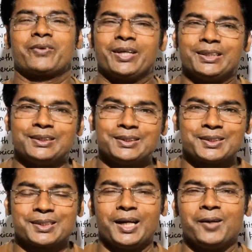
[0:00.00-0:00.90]

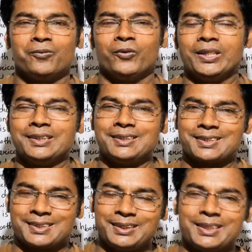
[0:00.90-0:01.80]
friends, I'm
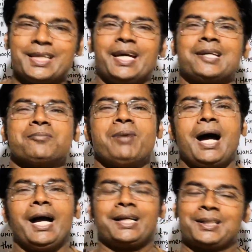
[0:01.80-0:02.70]
once again
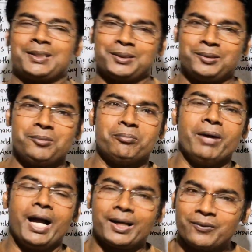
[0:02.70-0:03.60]
back
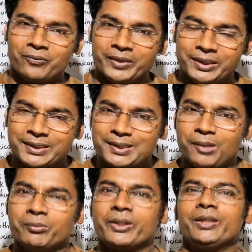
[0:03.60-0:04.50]
with the
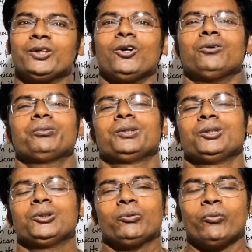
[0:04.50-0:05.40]
summary of
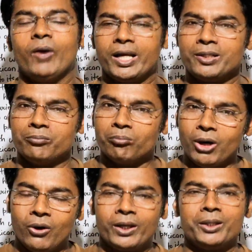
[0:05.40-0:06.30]
one
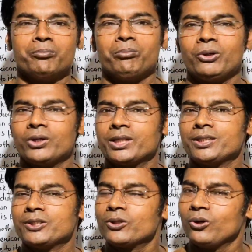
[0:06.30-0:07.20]
more
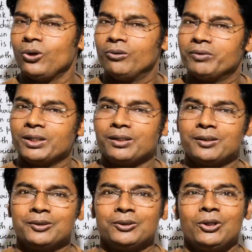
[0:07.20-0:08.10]
important novel
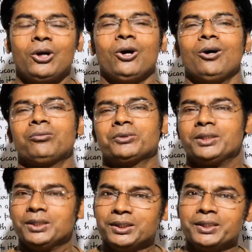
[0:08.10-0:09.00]

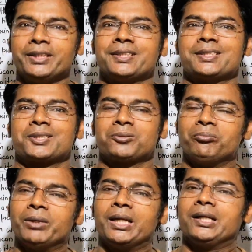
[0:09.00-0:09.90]
of Ernest
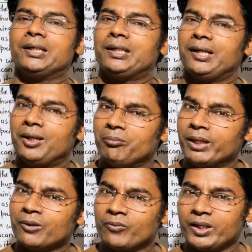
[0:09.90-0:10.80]
Miller
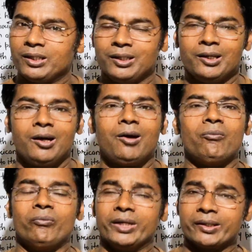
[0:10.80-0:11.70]
Hemingway,
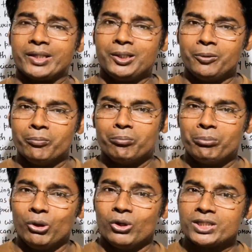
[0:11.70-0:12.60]
a very
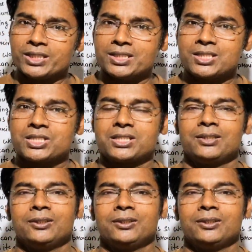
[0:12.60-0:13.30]
important